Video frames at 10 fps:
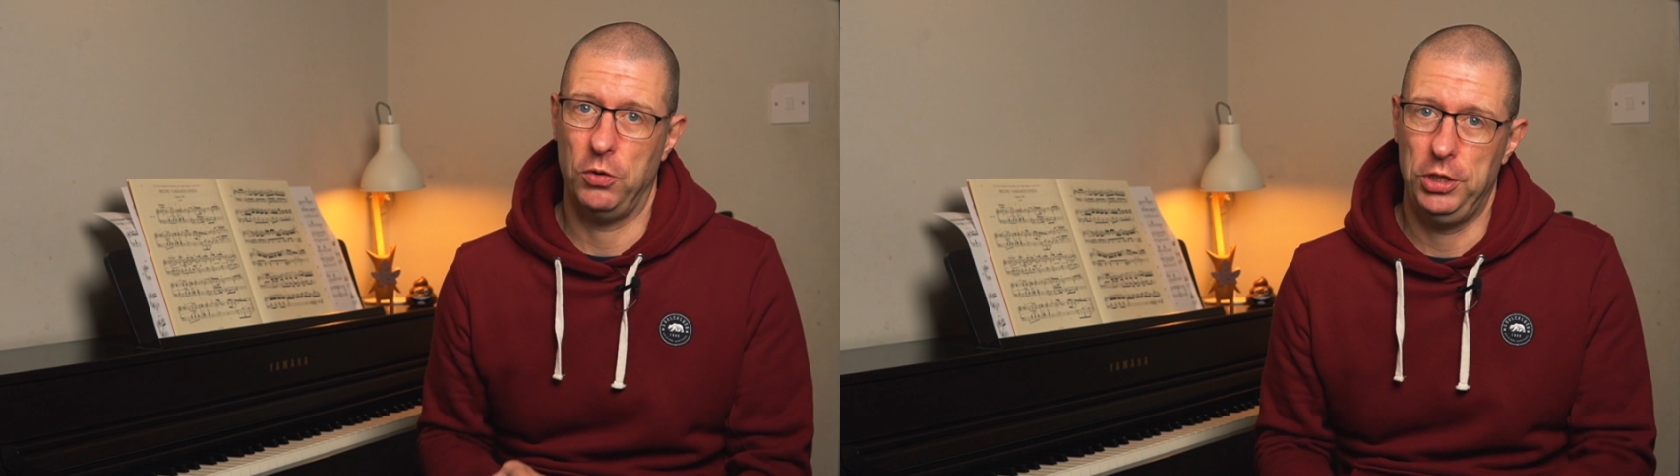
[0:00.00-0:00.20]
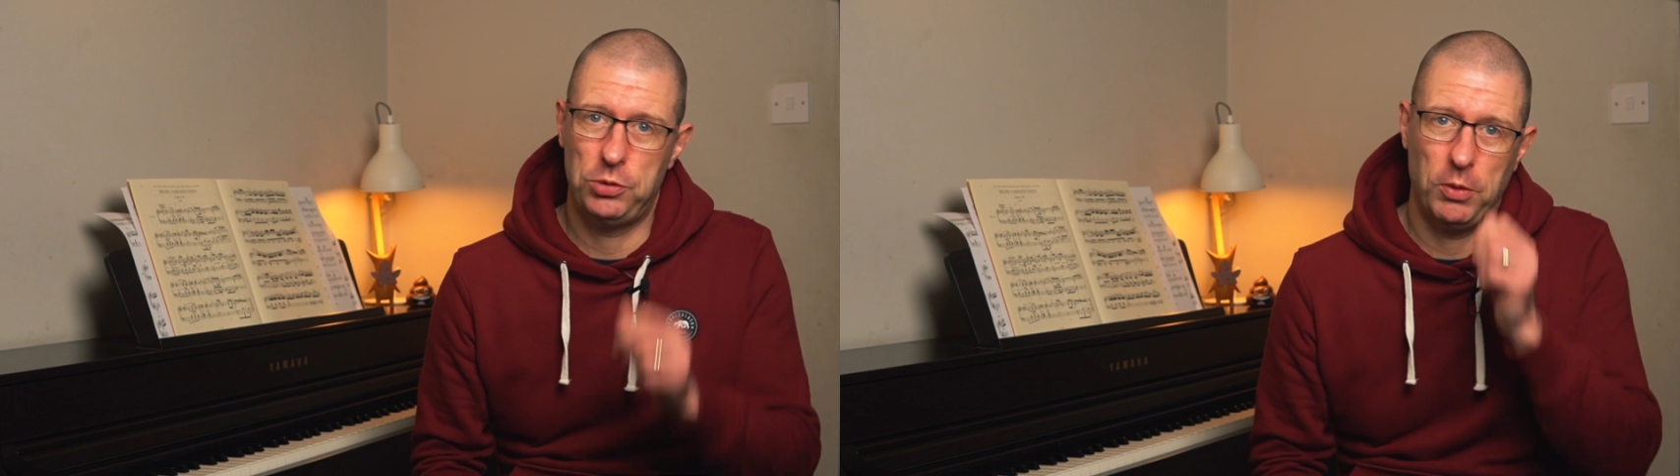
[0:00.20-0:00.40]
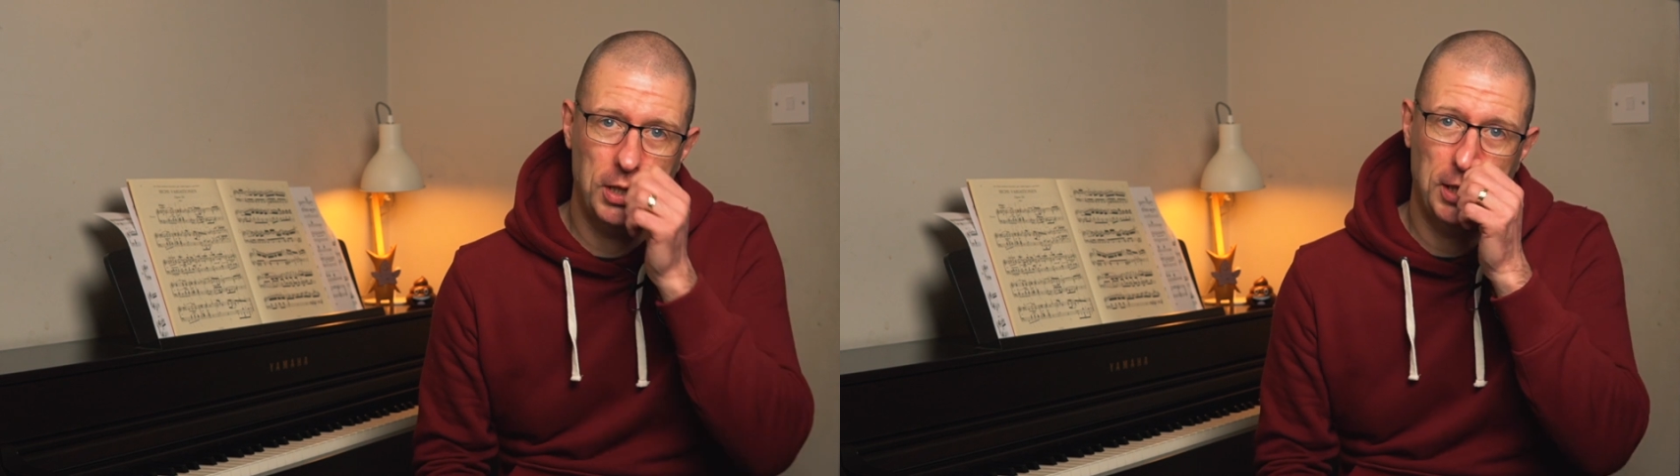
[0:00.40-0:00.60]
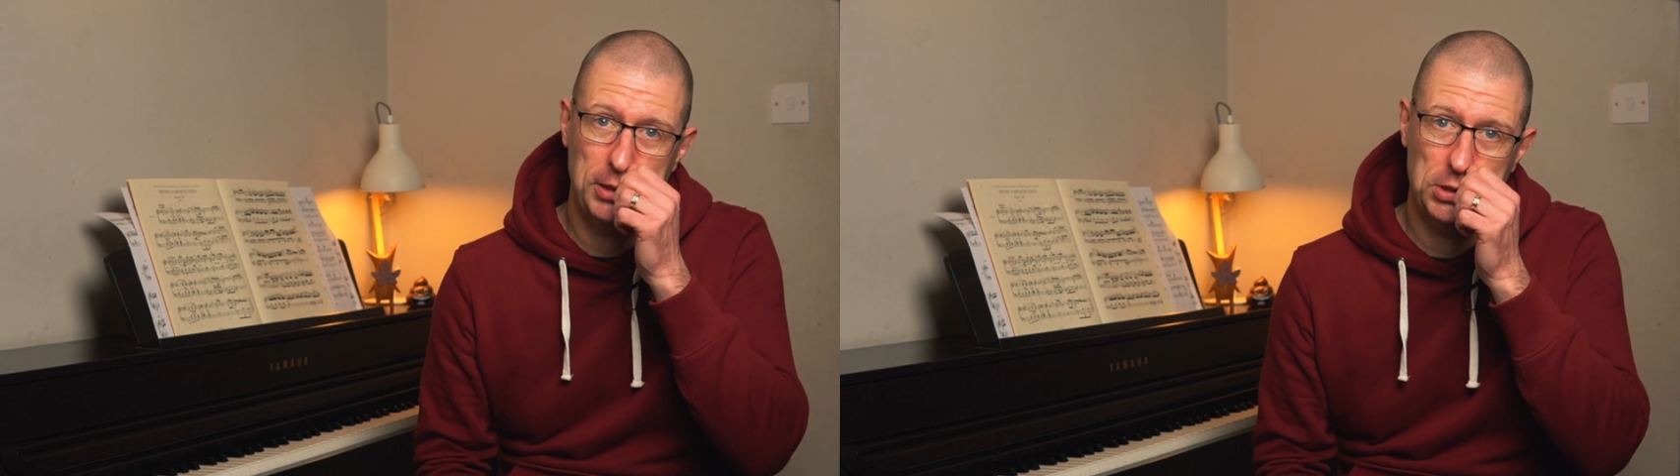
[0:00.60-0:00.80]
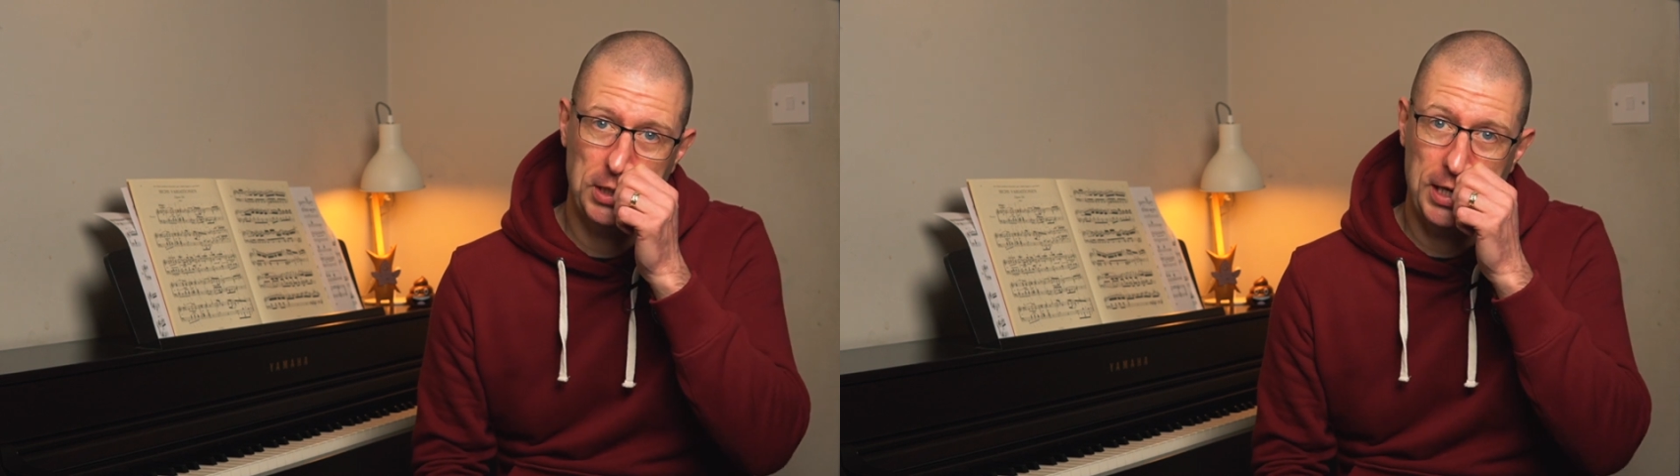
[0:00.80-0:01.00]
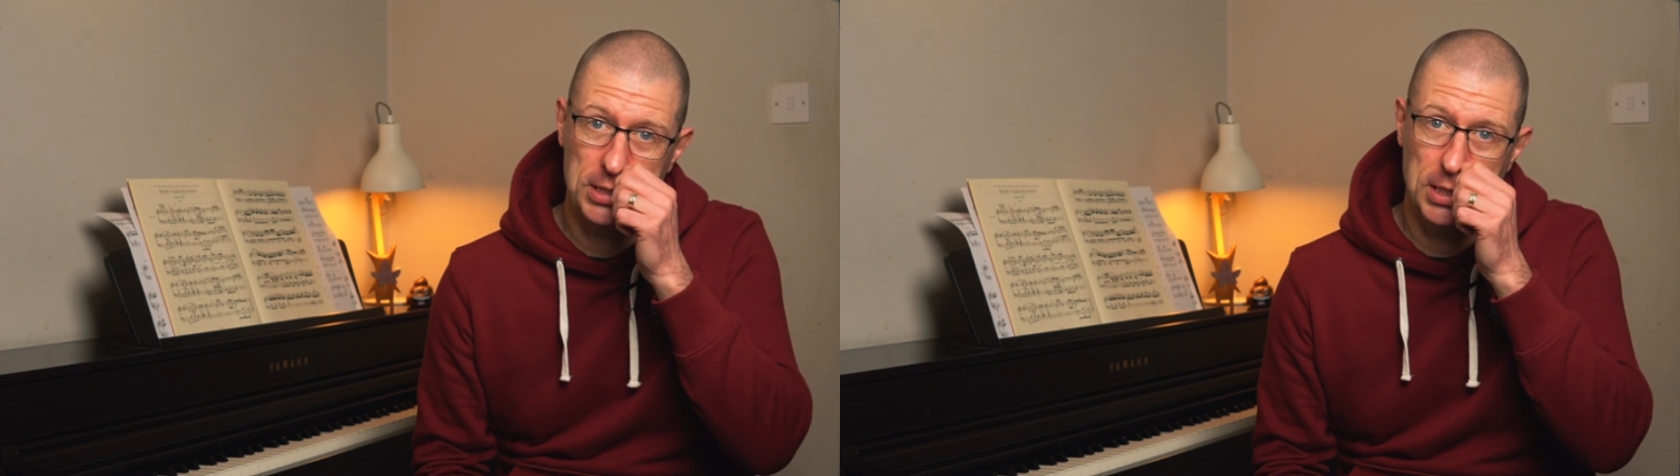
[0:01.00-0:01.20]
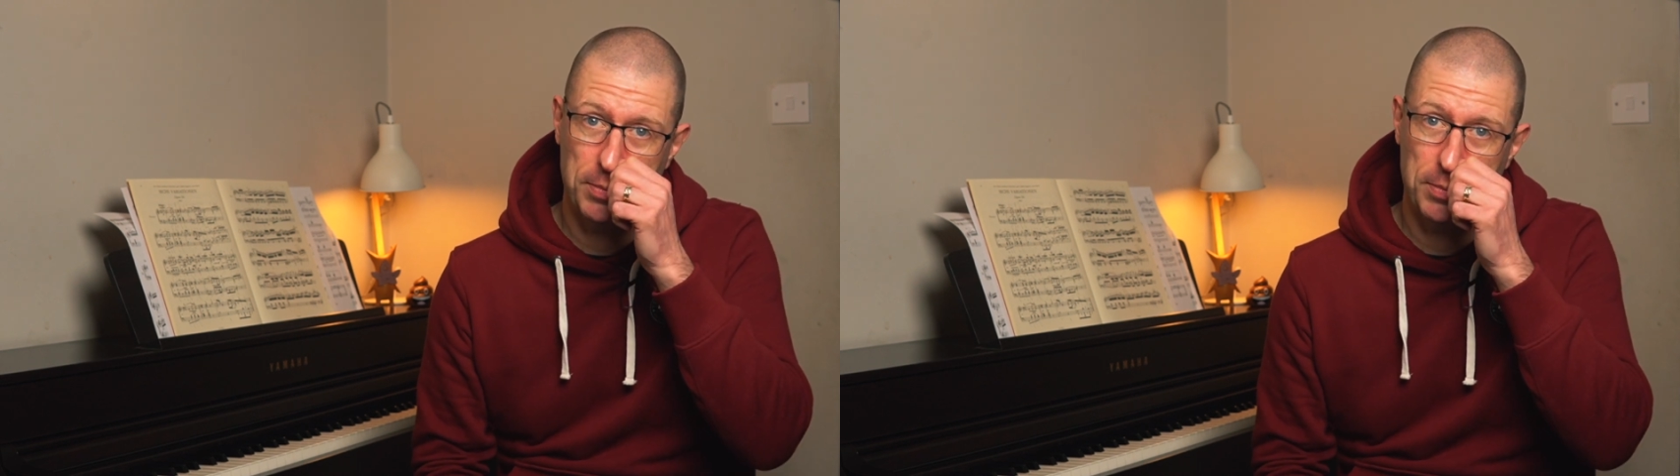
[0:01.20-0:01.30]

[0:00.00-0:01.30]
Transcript: on each one of the links to get to the